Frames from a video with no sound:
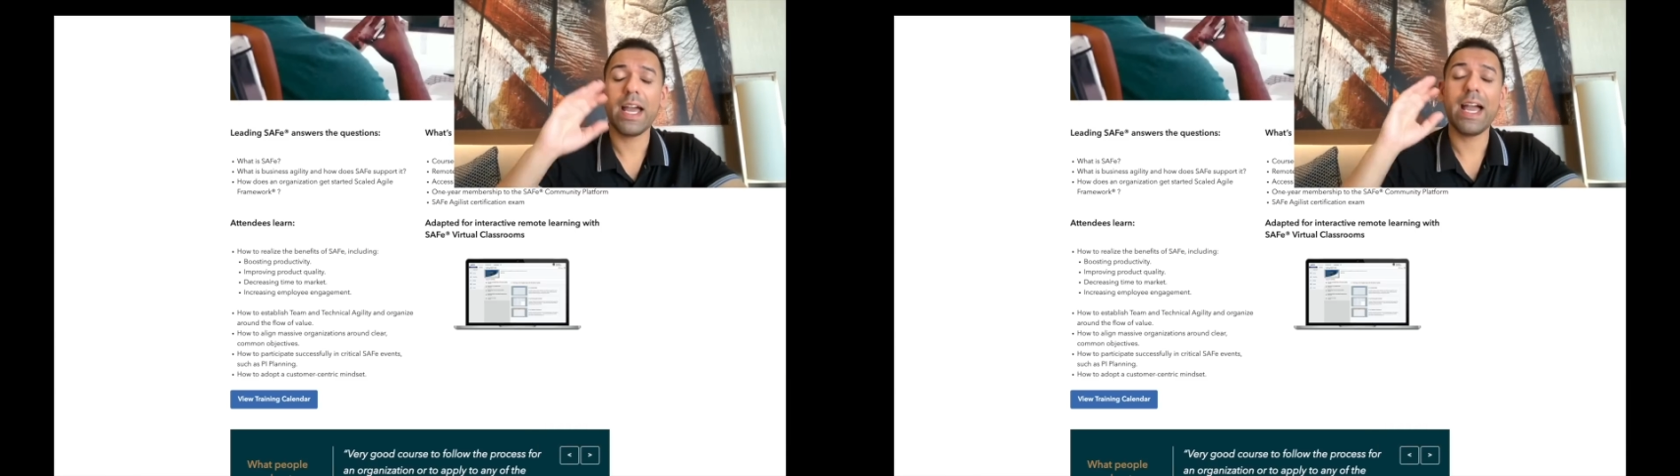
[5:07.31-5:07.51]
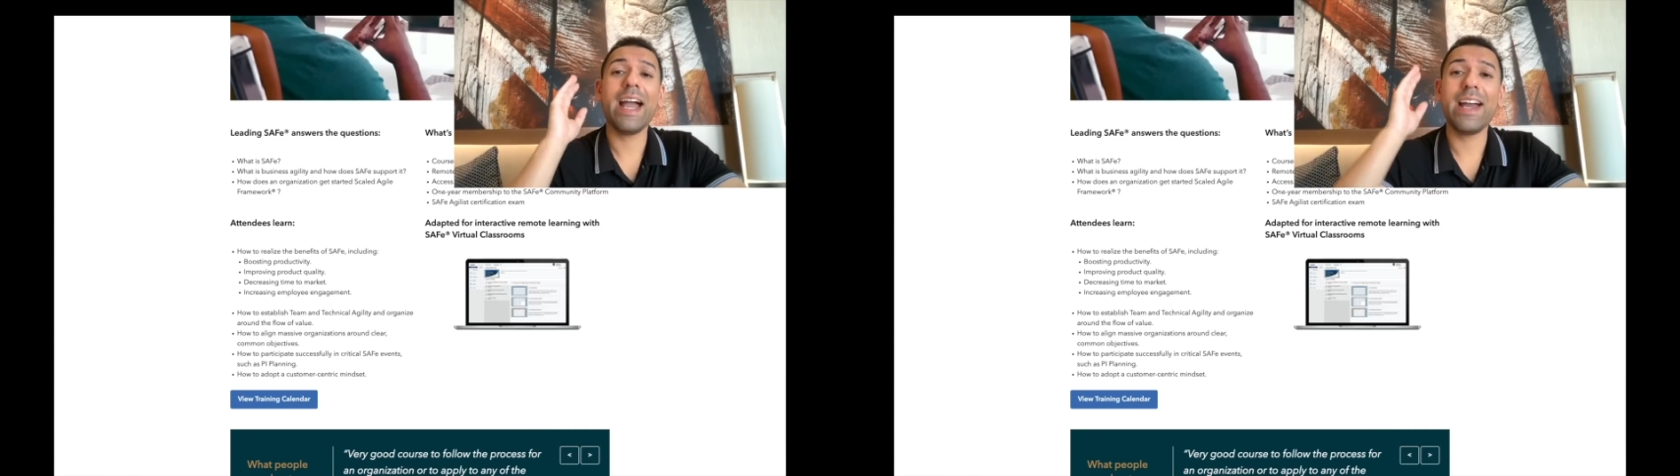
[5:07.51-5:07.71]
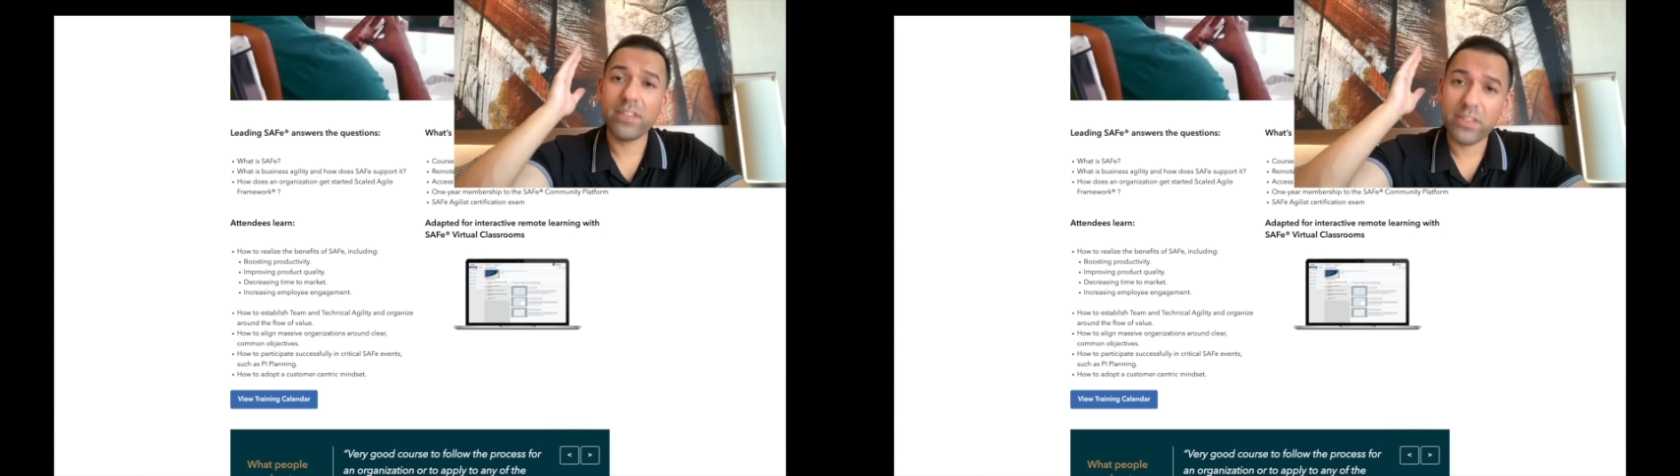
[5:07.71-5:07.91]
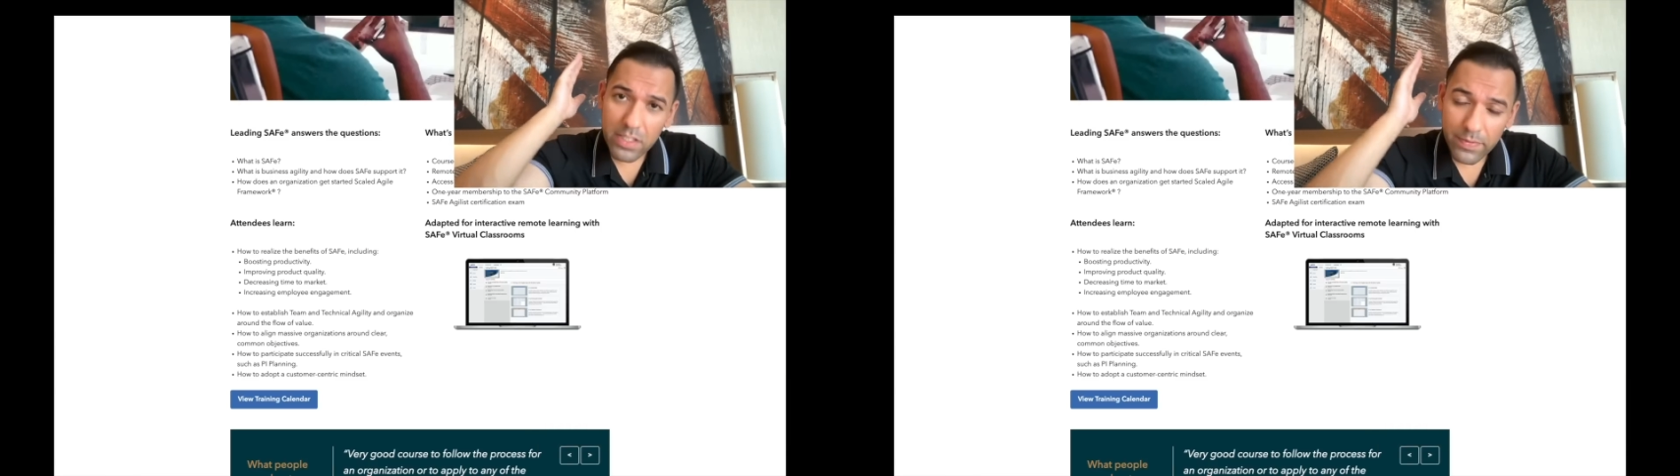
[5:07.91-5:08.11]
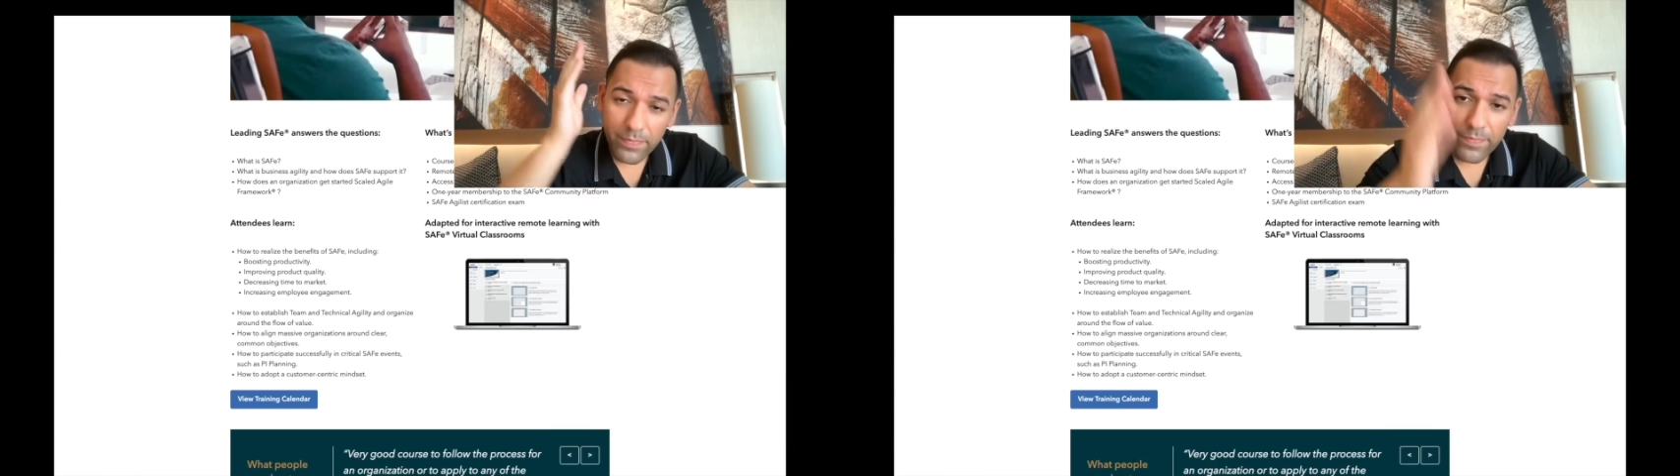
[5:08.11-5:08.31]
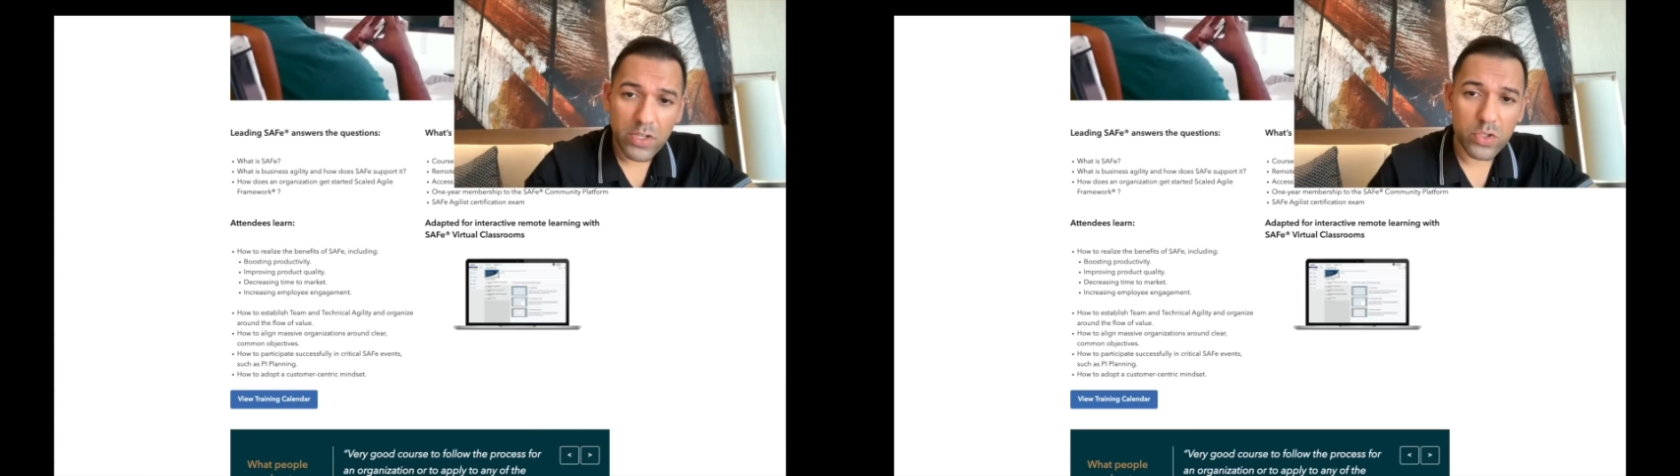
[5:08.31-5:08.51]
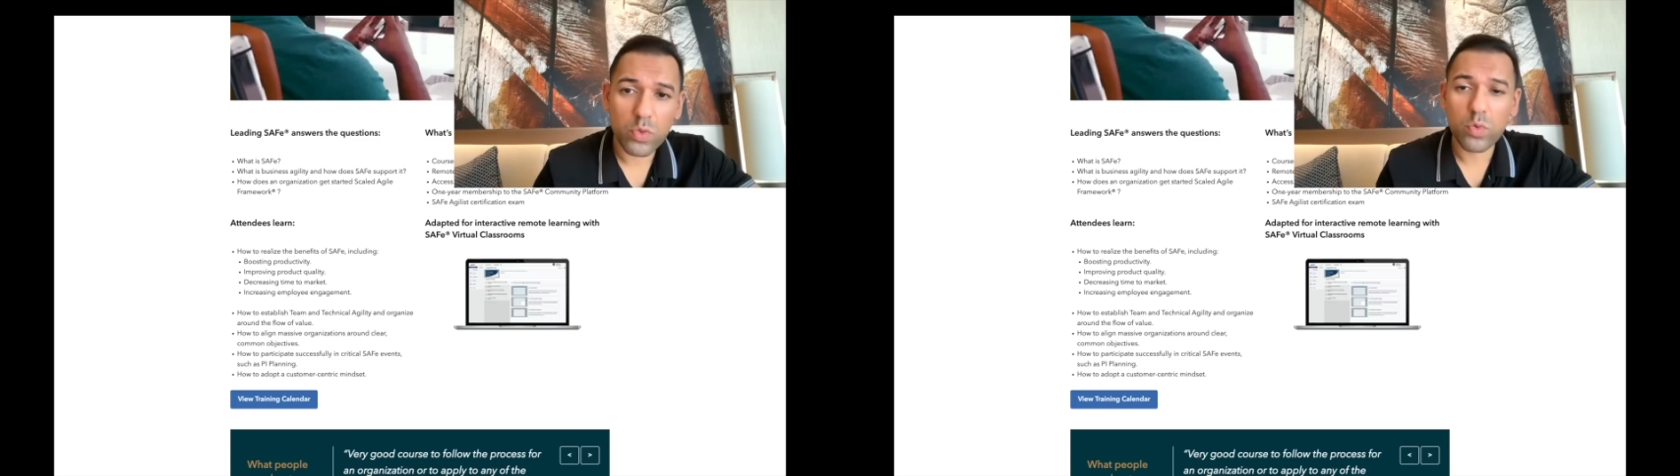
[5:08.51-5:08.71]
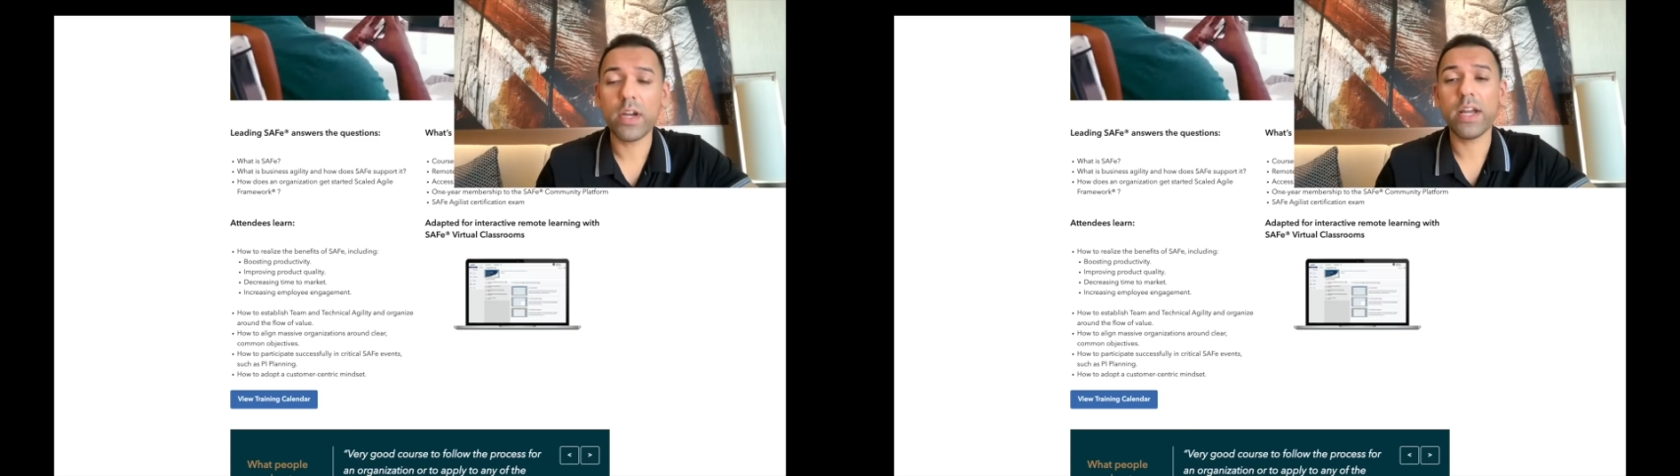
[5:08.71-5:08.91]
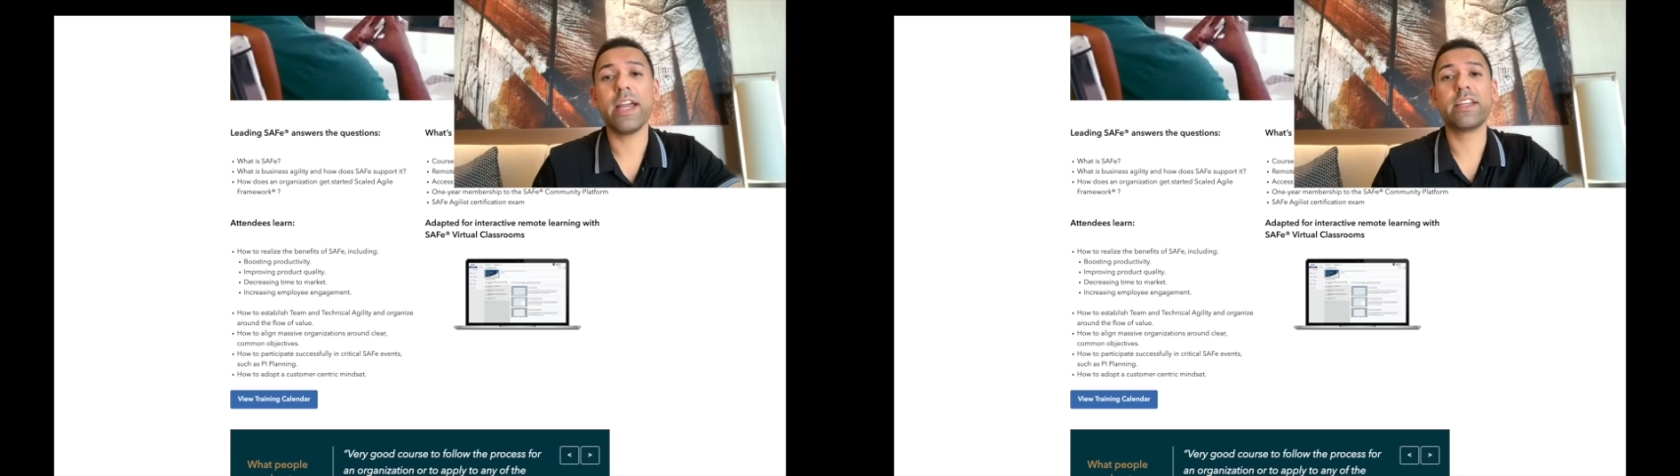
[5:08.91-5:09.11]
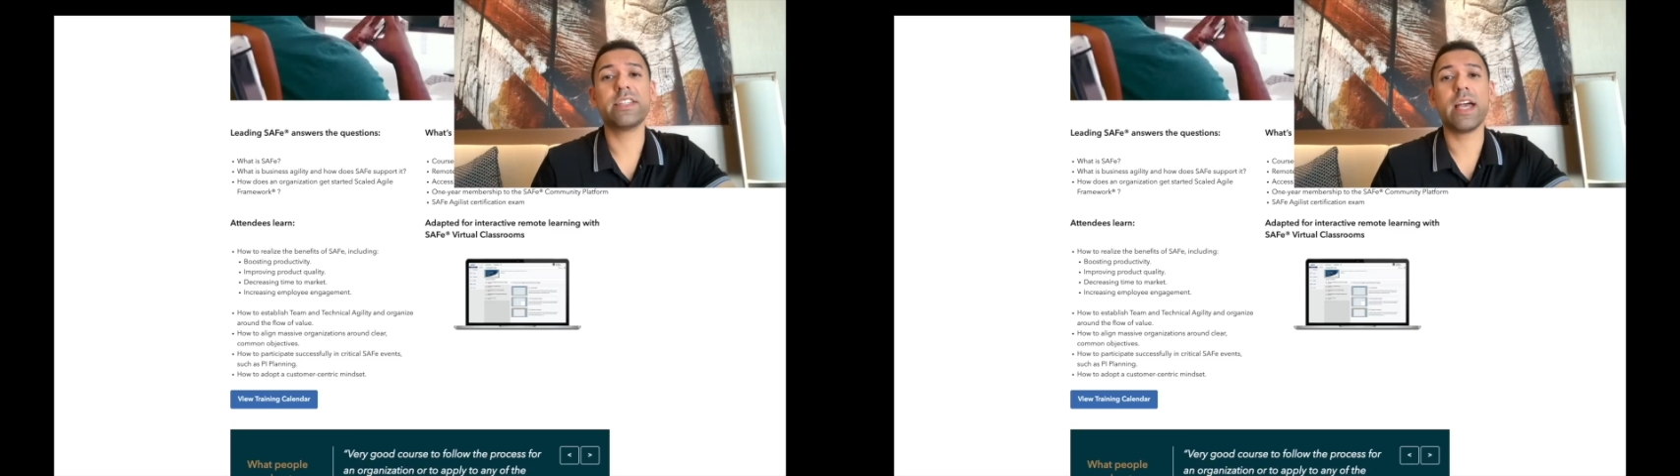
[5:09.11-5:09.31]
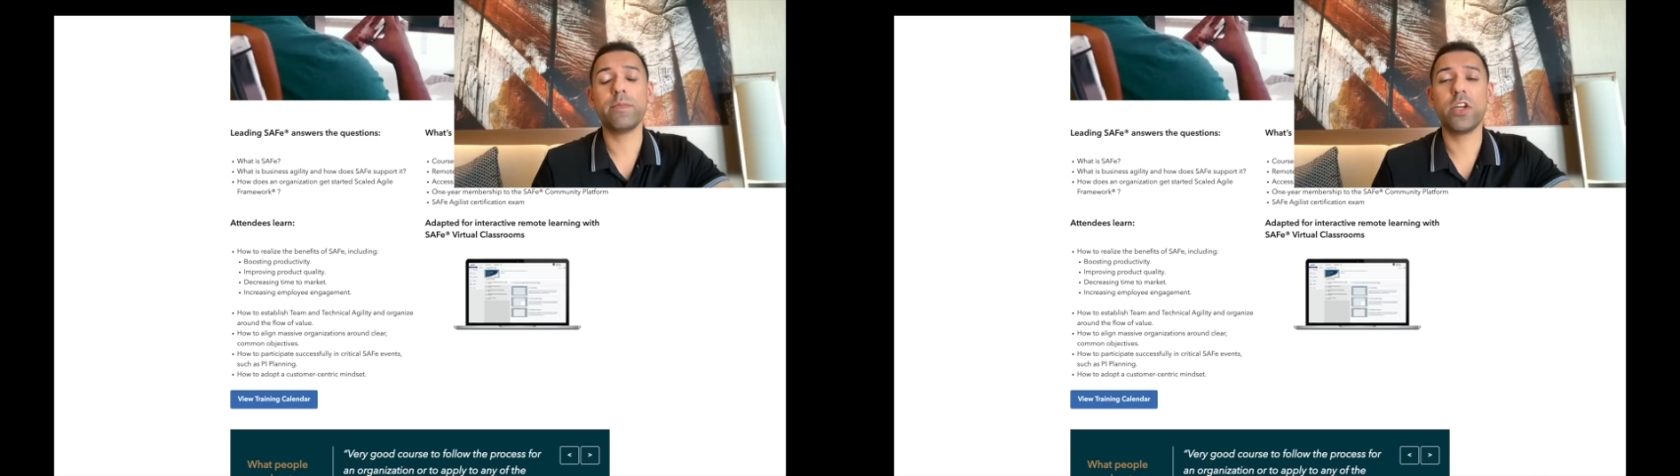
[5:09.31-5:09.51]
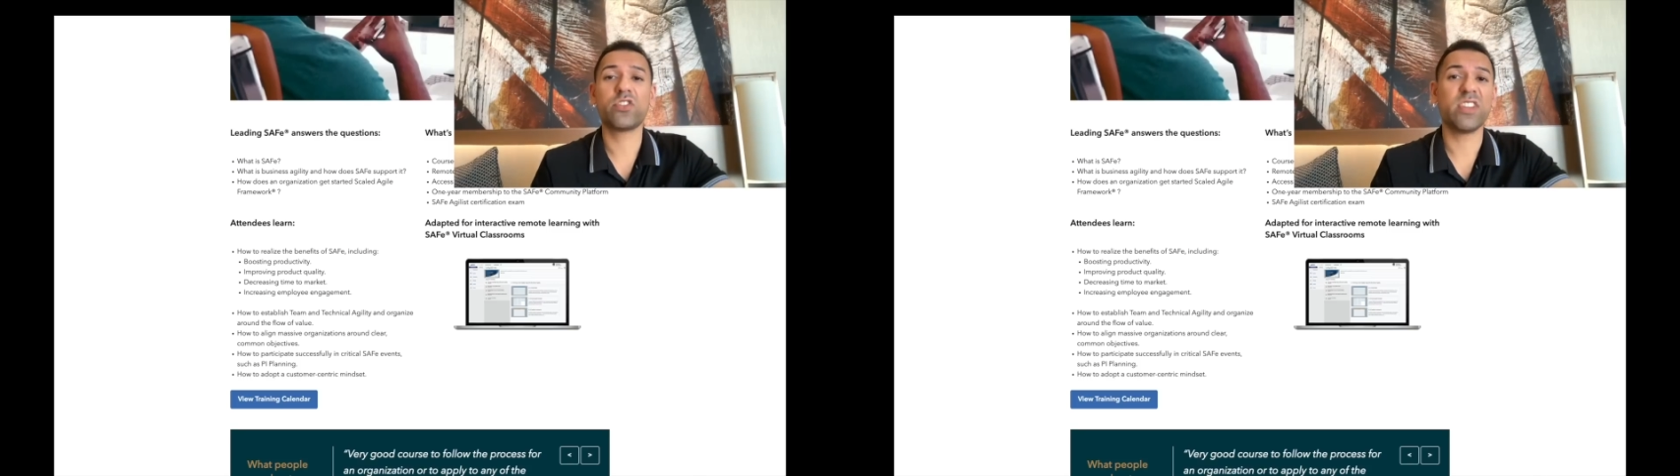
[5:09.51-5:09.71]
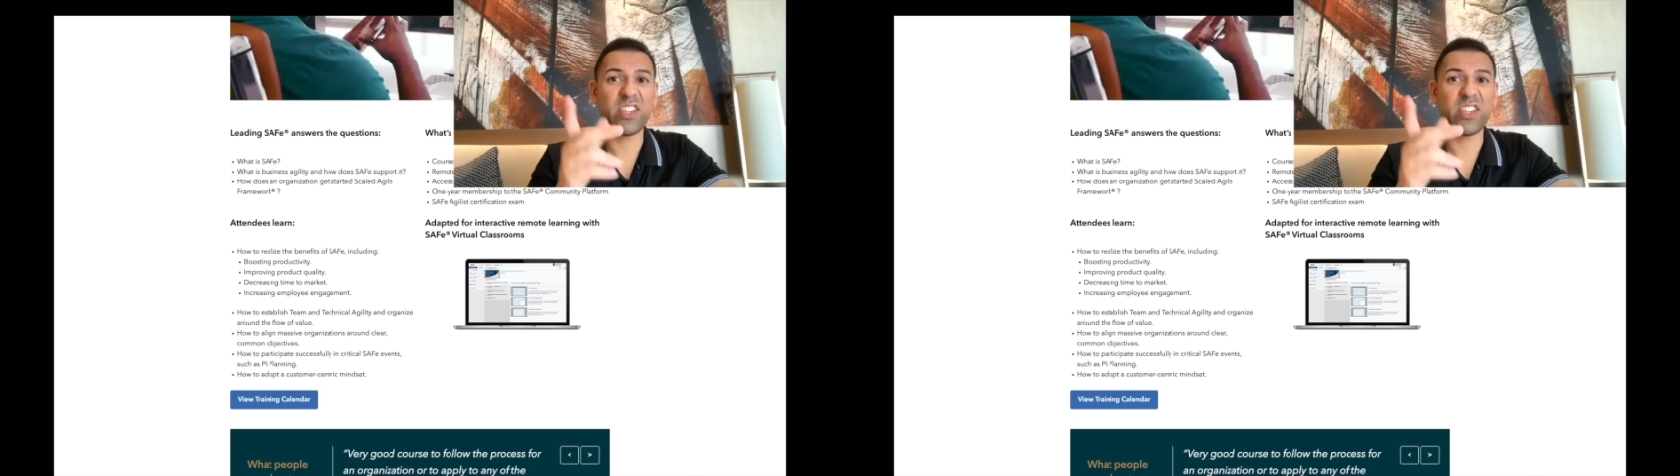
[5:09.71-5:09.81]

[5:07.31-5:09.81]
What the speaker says: and the official examination.